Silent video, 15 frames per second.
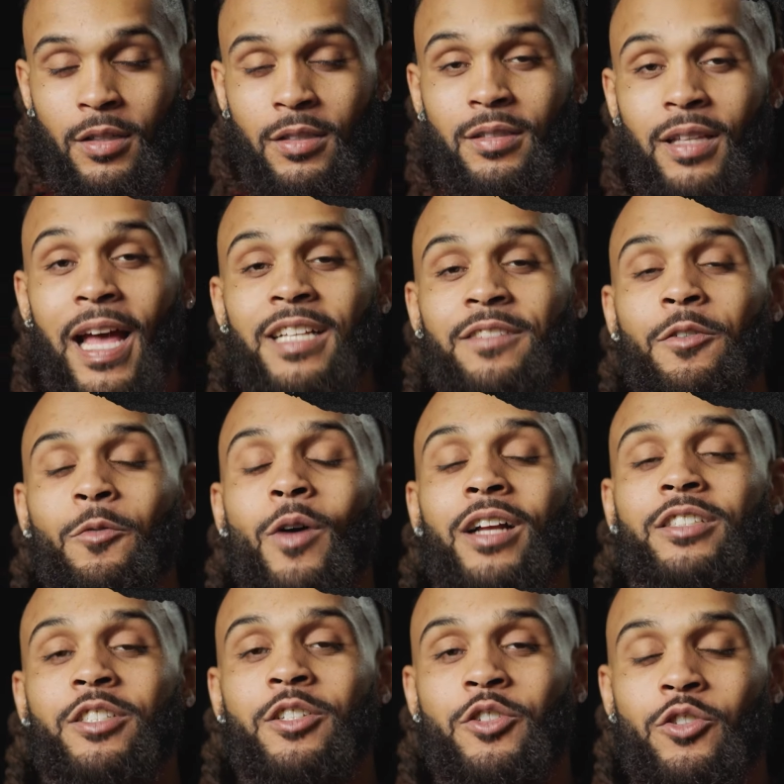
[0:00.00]
Thanks for
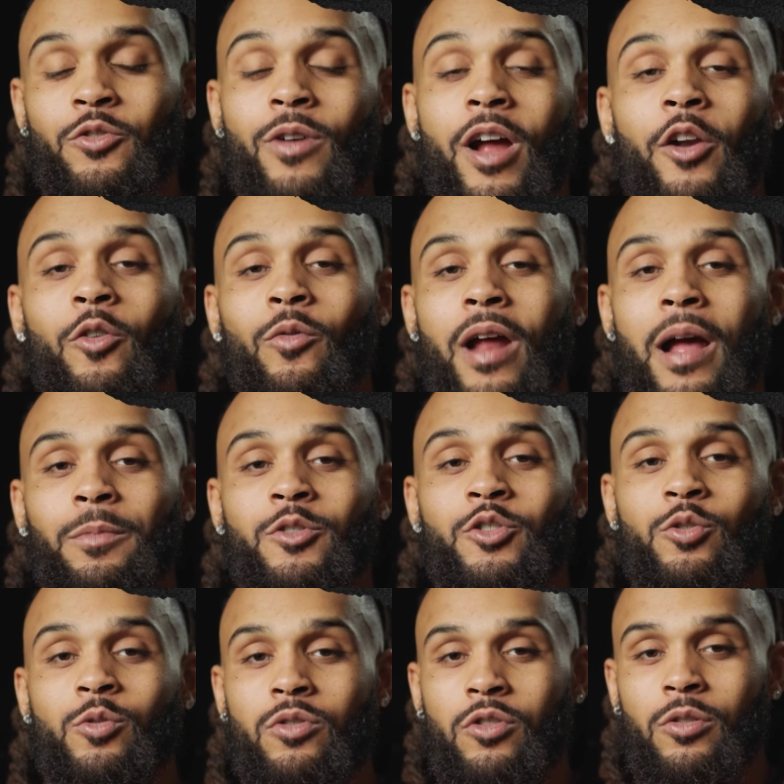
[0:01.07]
watching the Toronto Raptors
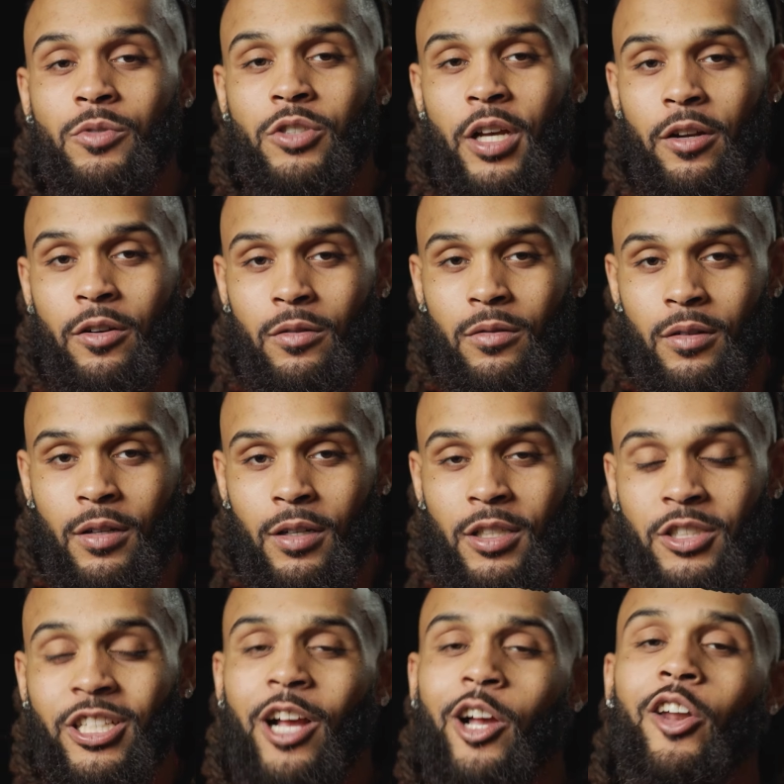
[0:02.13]
YouTube channel.
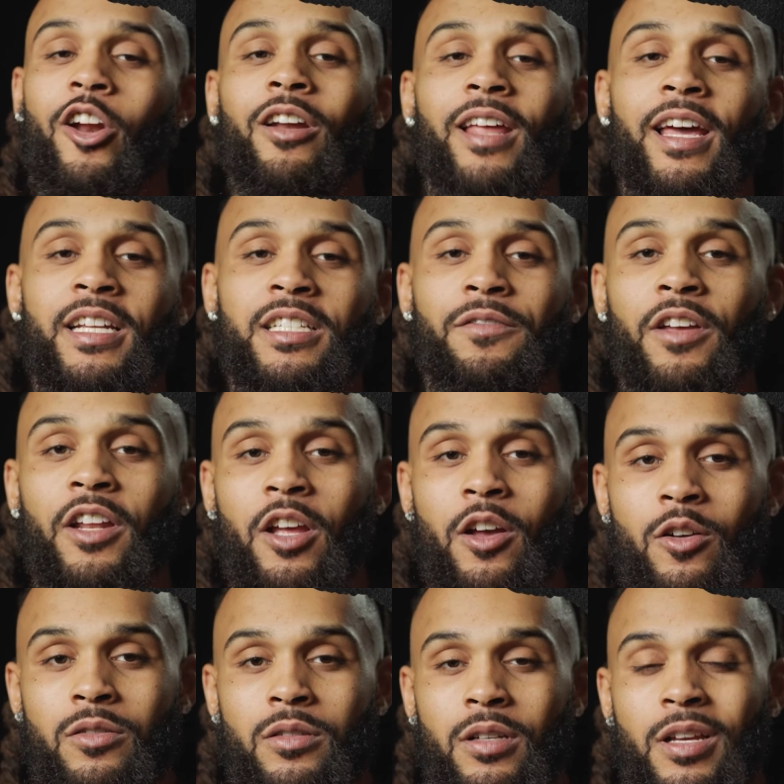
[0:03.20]
Check out our latest
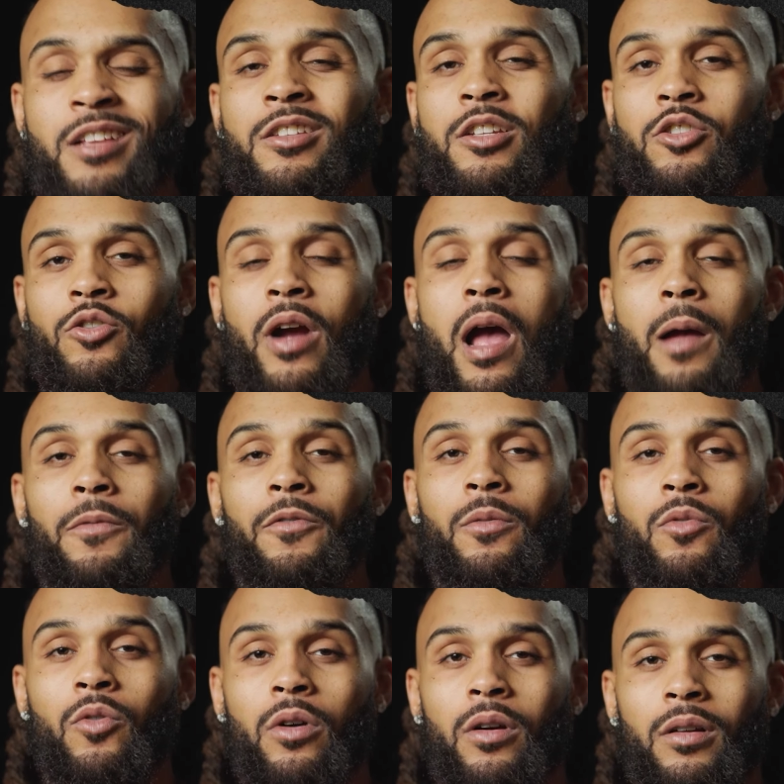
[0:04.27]
videos and subscribe for
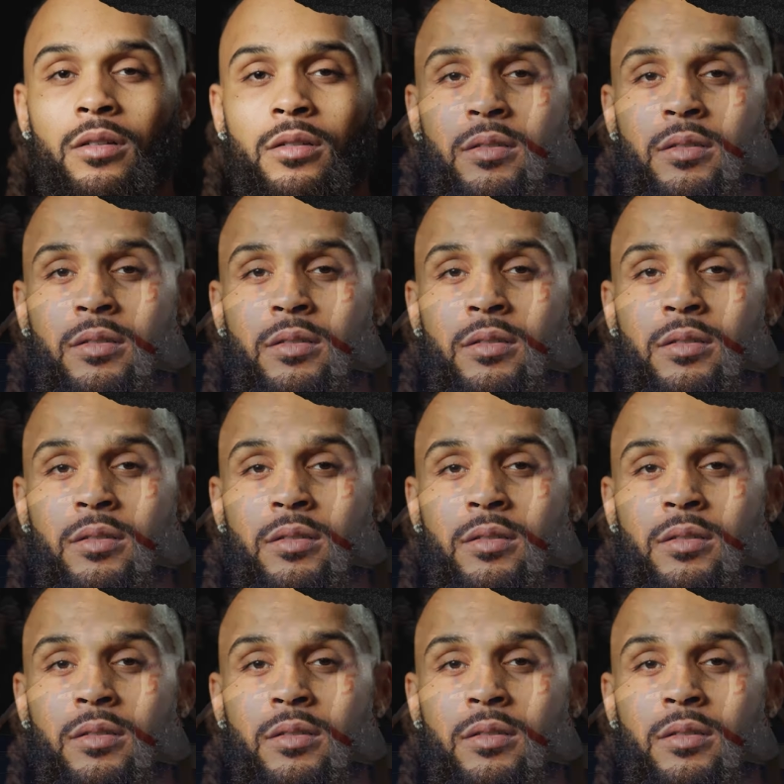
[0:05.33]
more.